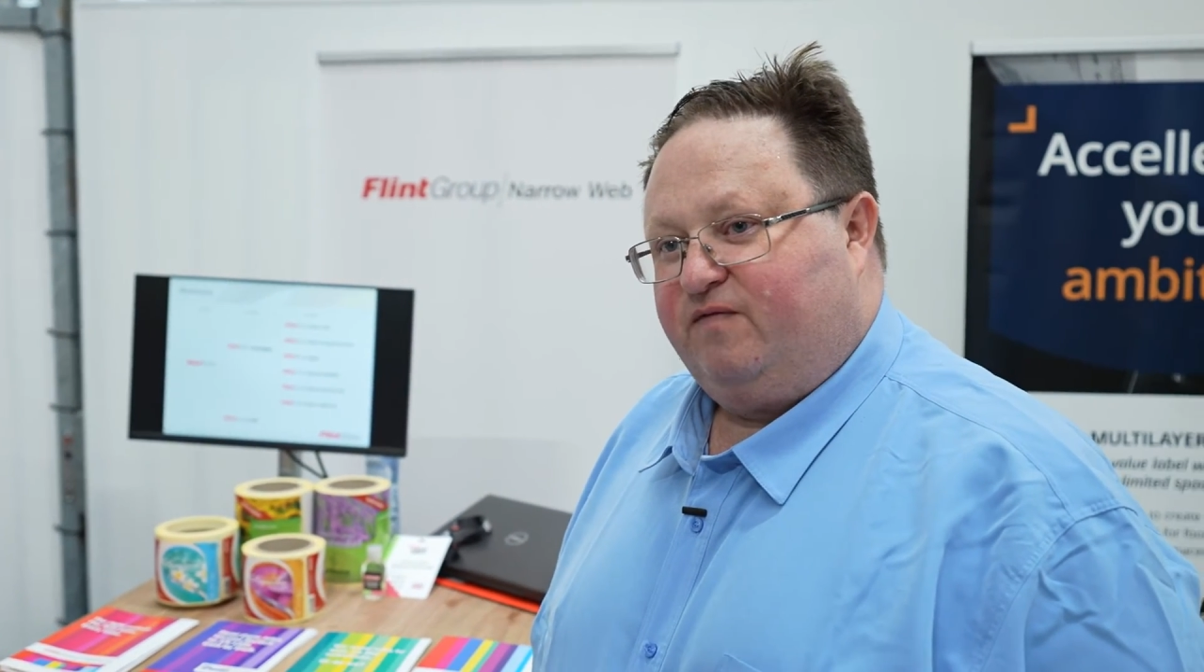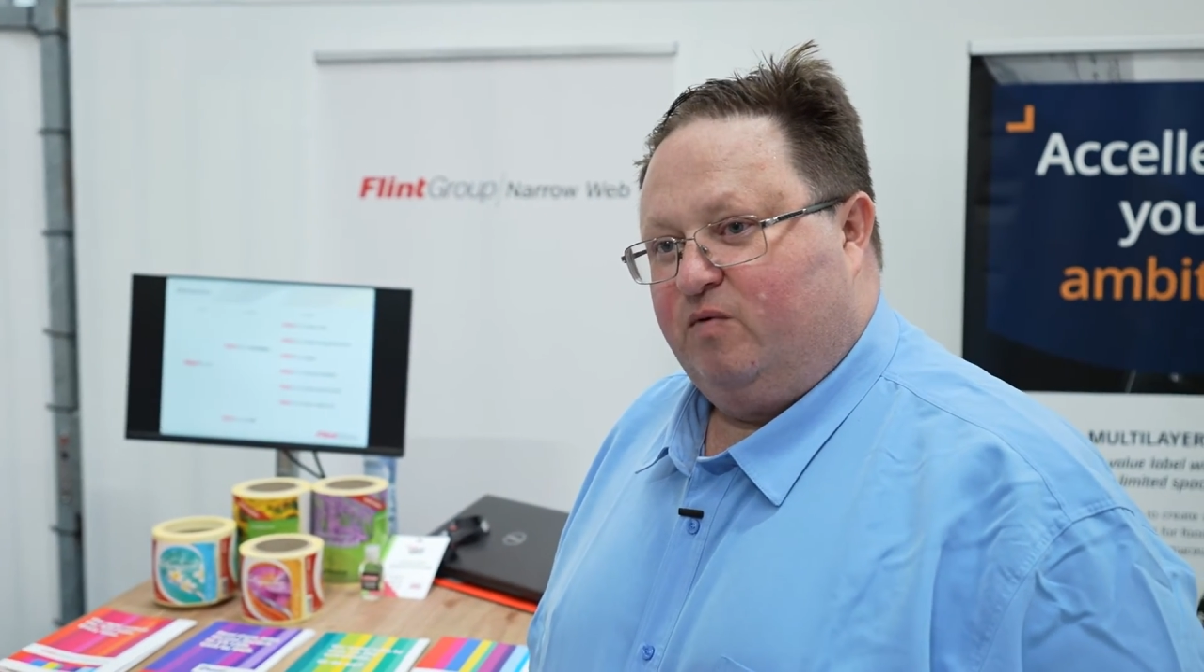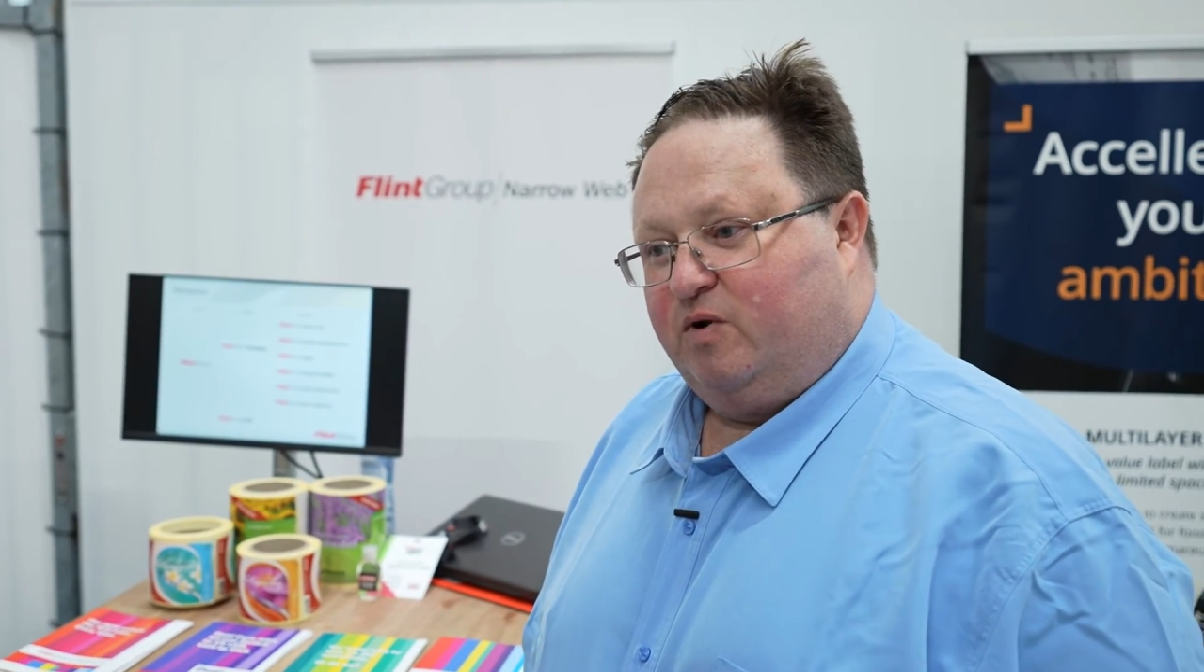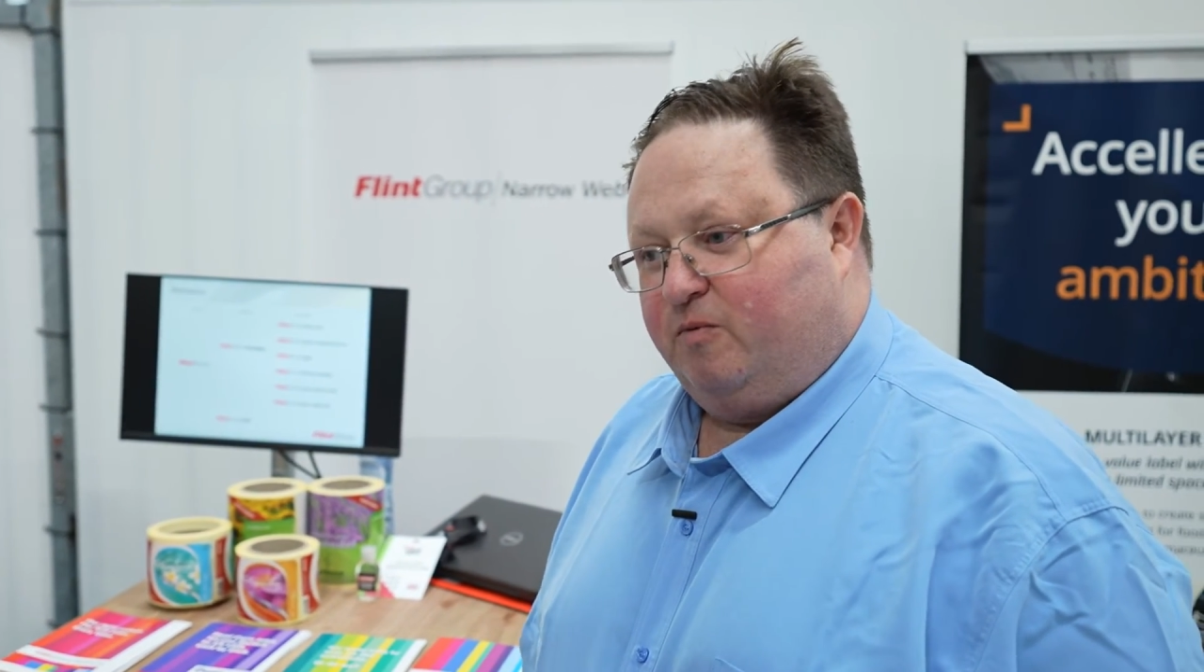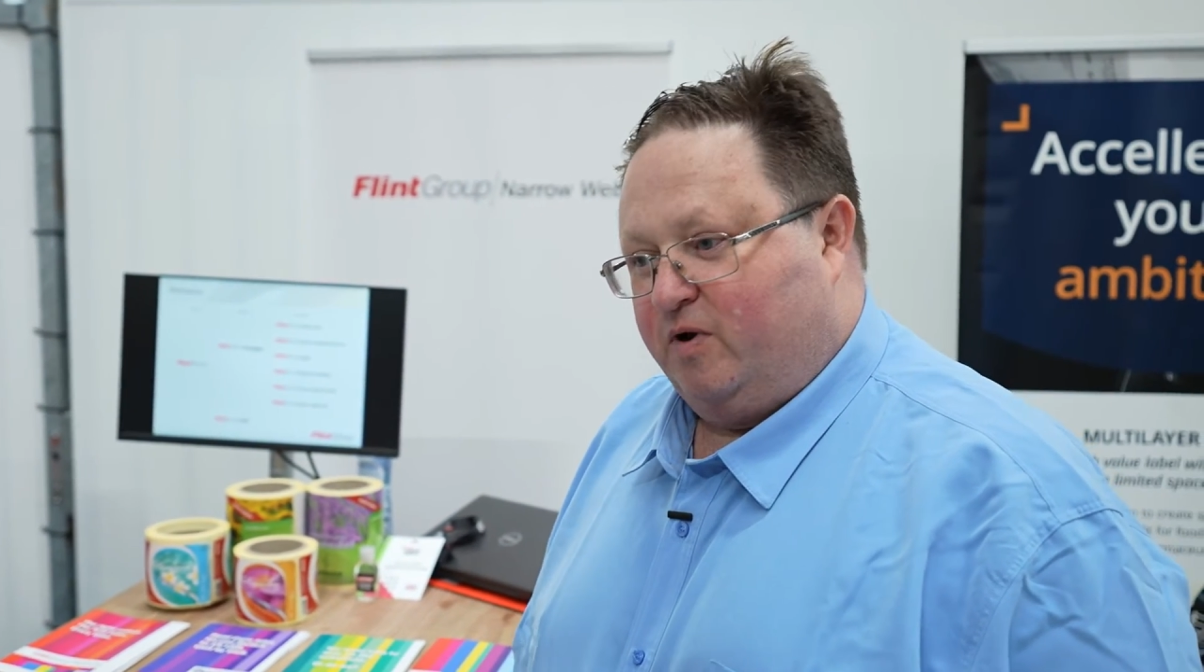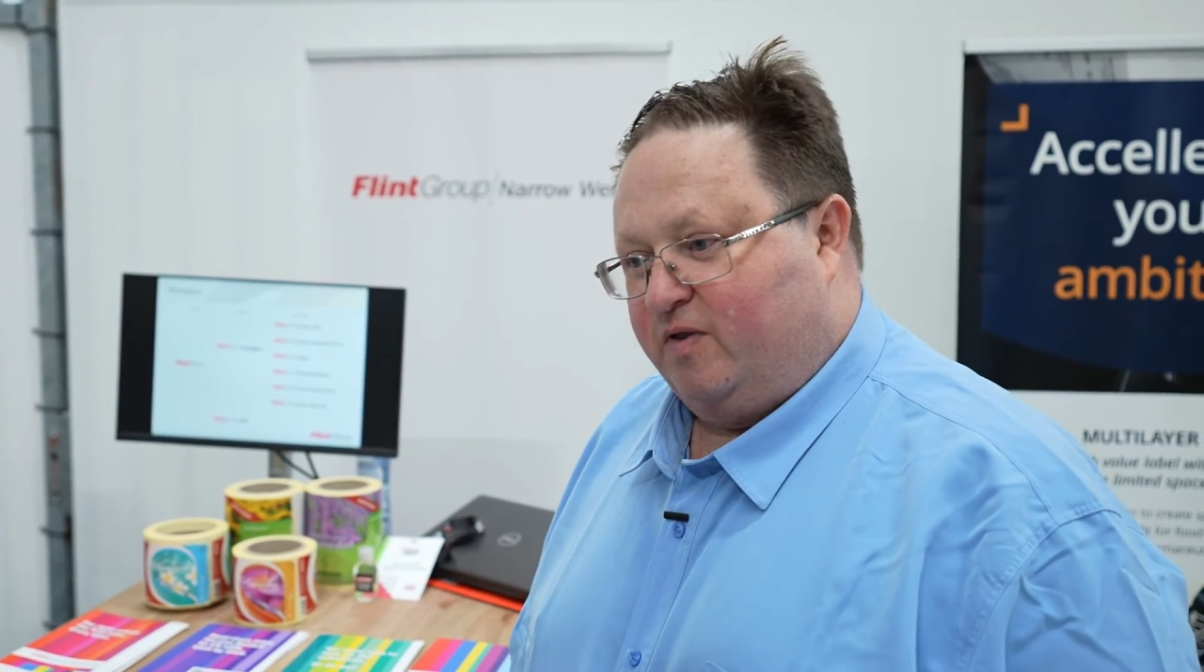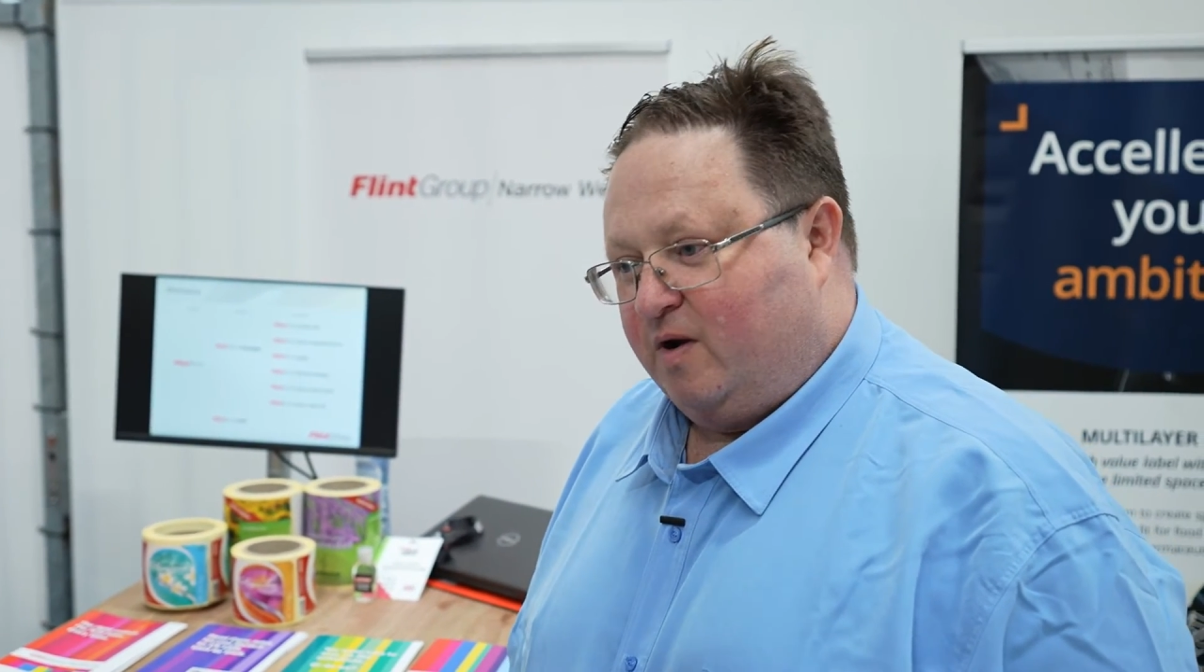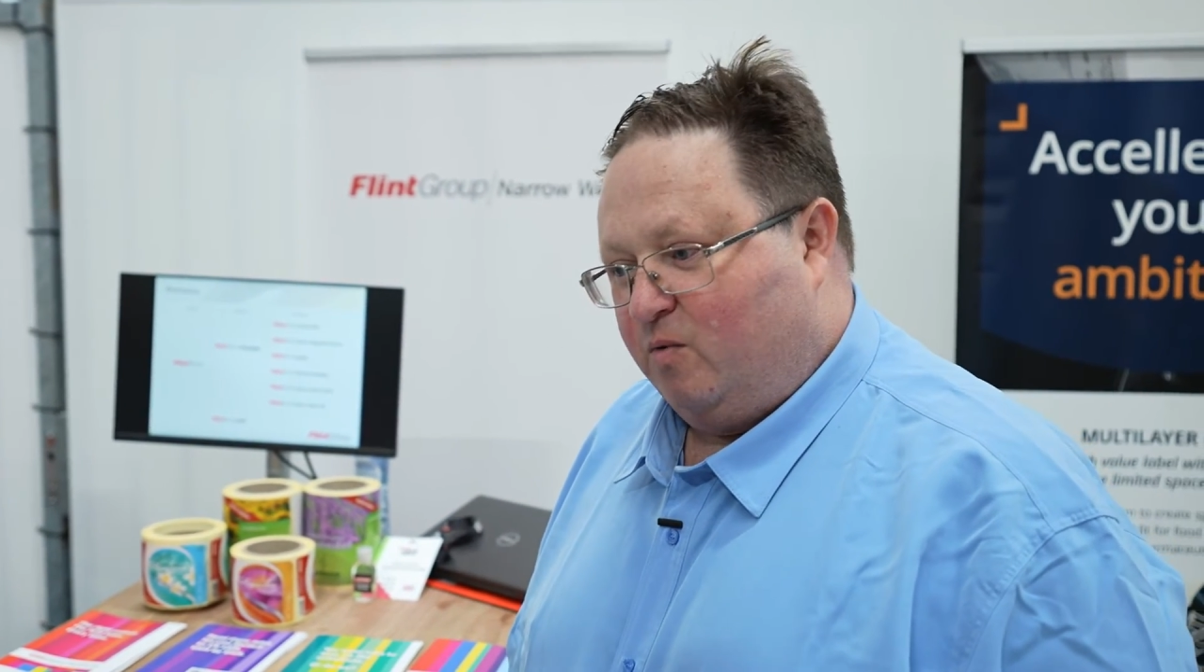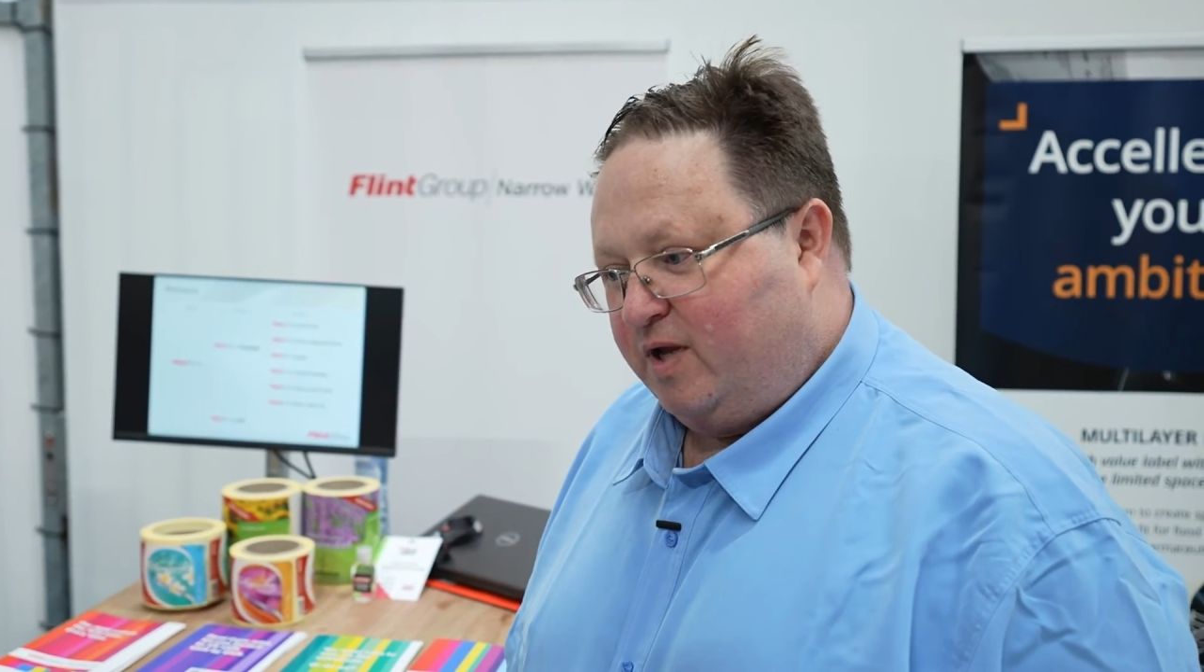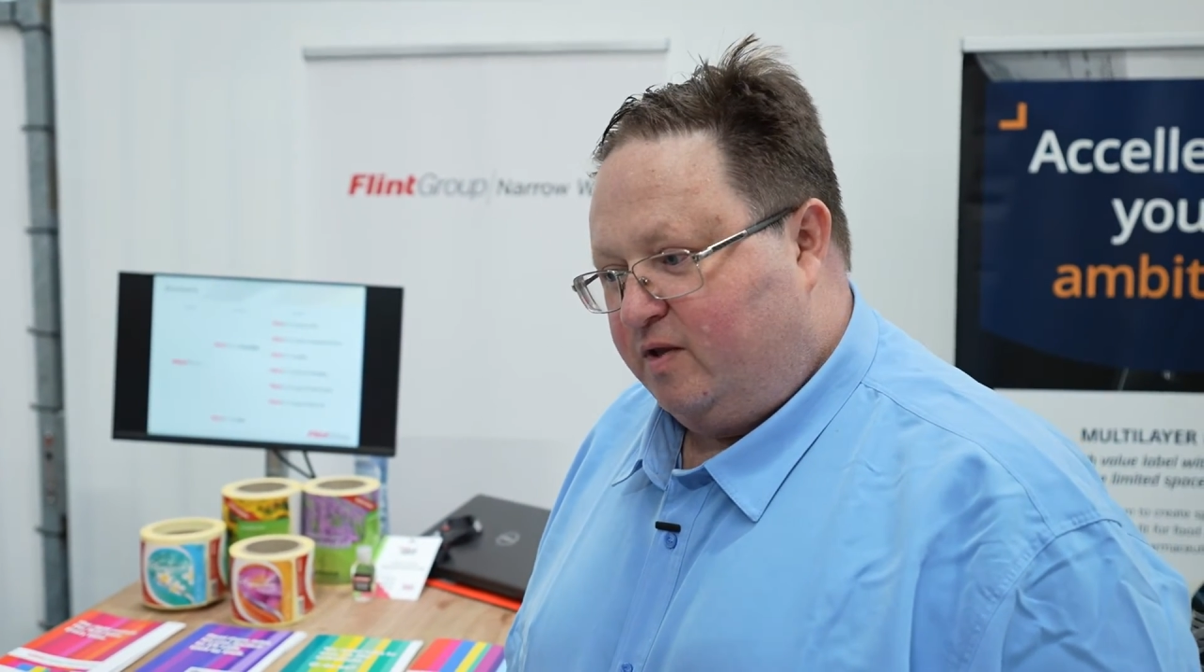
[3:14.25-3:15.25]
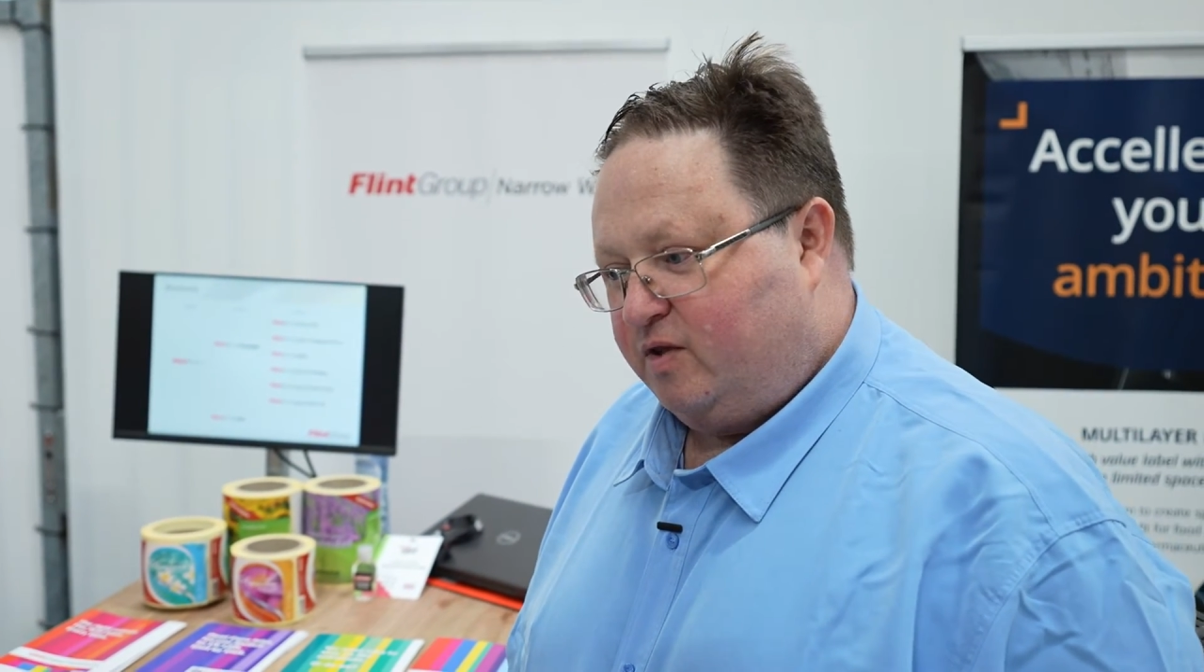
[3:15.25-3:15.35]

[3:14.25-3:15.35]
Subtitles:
if you want to put it that way.